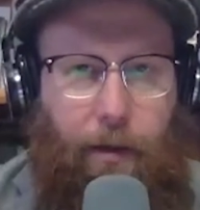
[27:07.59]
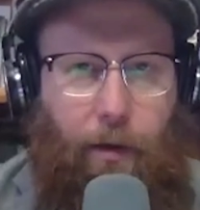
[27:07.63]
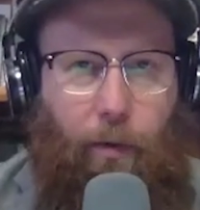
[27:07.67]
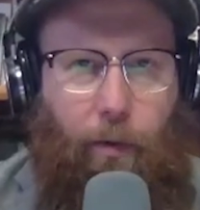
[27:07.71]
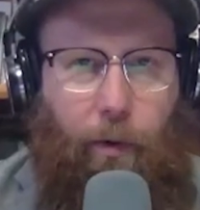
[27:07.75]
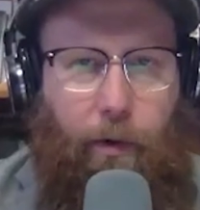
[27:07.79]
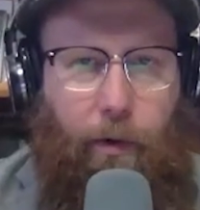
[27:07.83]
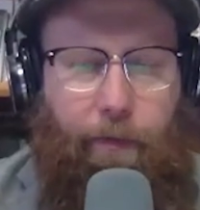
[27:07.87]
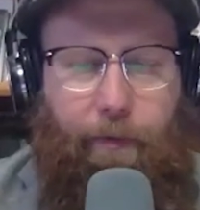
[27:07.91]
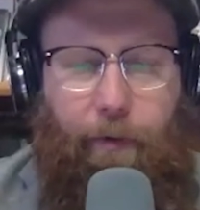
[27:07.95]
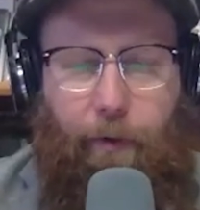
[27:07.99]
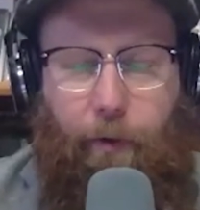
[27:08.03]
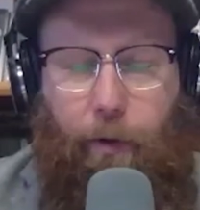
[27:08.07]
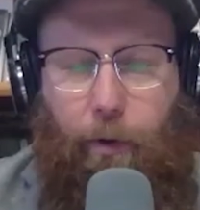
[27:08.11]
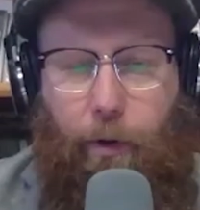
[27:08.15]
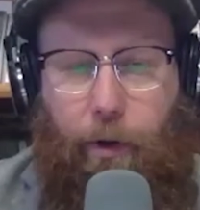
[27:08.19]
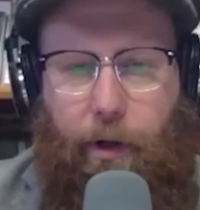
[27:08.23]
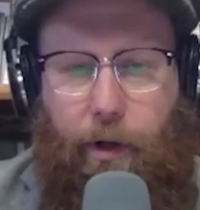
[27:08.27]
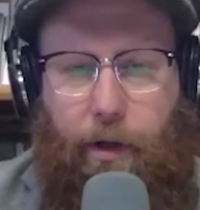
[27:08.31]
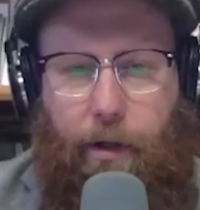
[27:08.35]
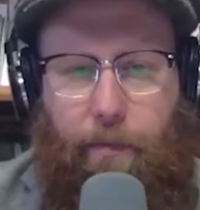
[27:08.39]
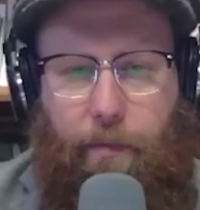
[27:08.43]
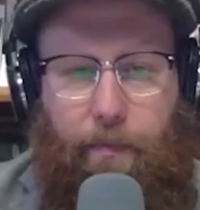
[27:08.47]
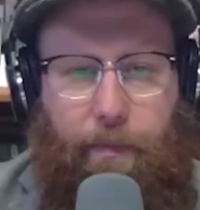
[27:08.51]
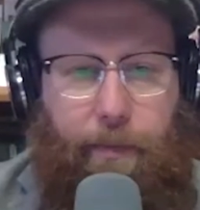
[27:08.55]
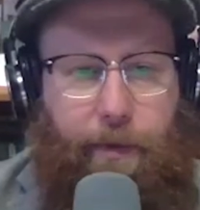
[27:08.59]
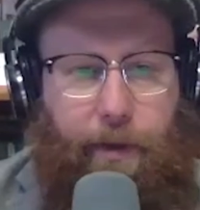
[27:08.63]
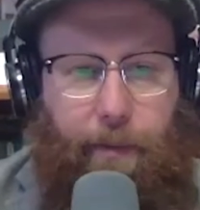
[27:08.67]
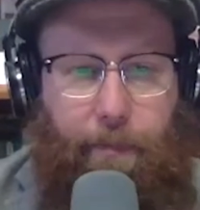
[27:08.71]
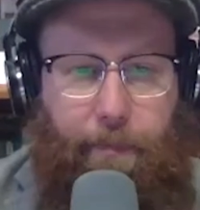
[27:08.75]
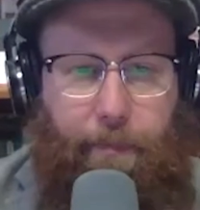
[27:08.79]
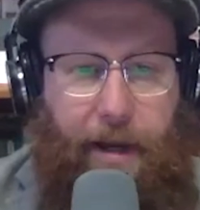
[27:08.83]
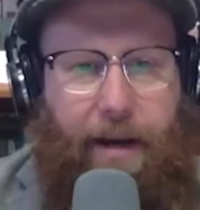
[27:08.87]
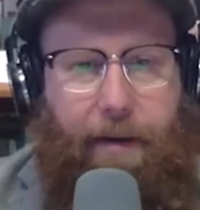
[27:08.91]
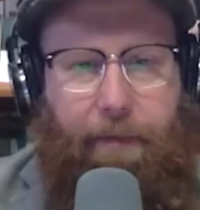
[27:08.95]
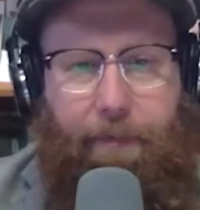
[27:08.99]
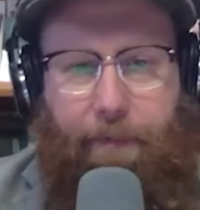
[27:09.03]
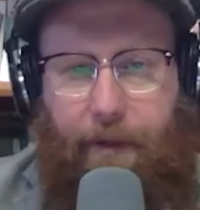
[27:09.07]
or for the
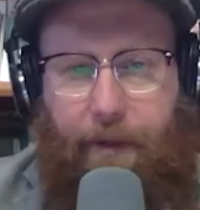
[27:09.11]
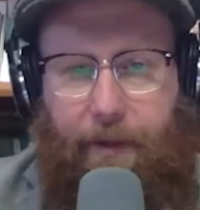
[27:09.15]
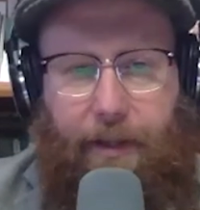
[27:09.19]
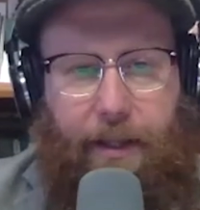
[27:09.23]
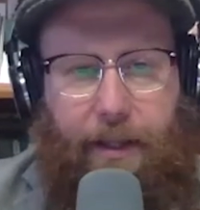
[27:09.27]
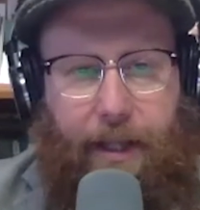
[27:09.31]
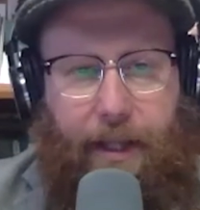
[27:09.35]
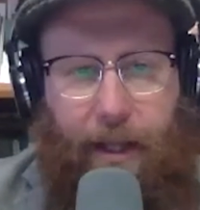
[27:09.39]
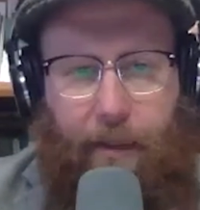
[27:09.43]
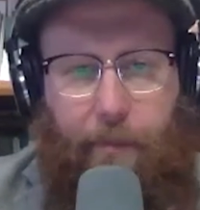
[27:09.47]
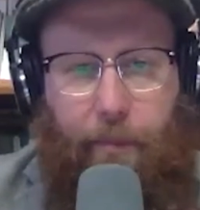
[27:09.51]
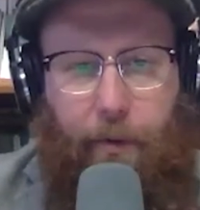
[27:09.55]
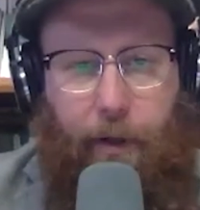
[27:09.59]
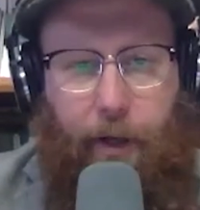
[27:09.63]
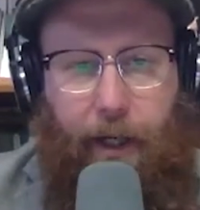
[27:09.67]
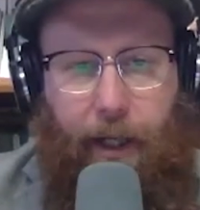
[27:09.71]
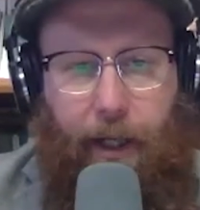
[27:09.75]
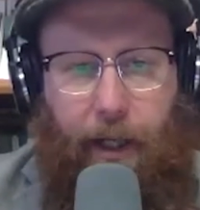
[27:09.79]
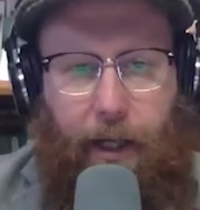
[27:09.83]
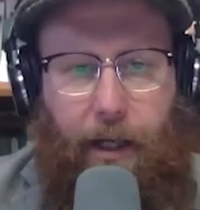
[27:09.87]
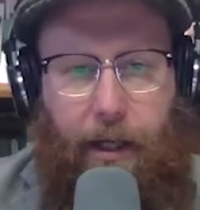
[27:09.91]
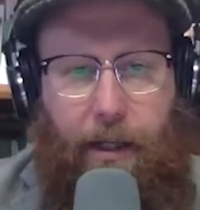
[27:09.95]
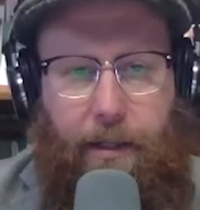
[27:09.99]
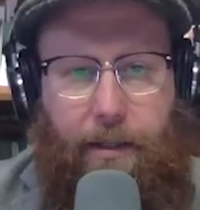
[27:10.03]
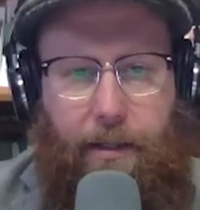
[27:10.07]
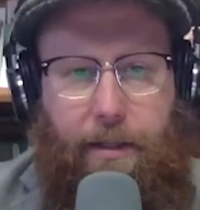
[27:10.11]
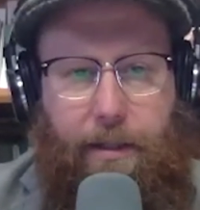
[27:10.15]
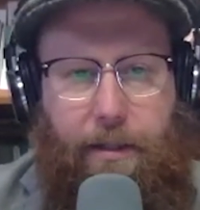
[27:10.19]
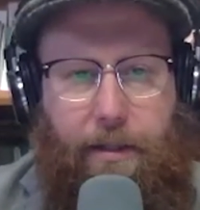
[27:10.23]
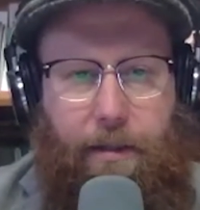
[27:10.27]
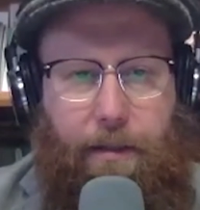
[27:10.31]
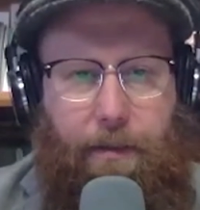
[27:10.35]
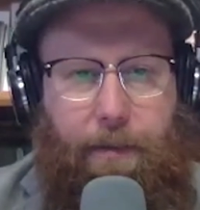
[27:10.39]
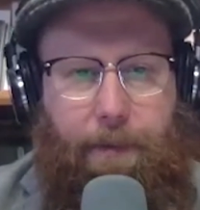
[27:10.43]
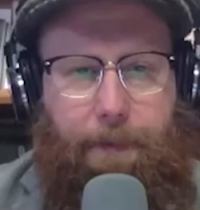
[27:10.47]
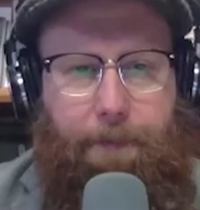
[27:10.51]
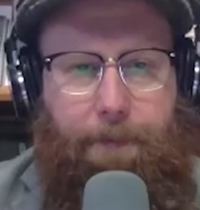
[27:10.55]
benefit that they bring us.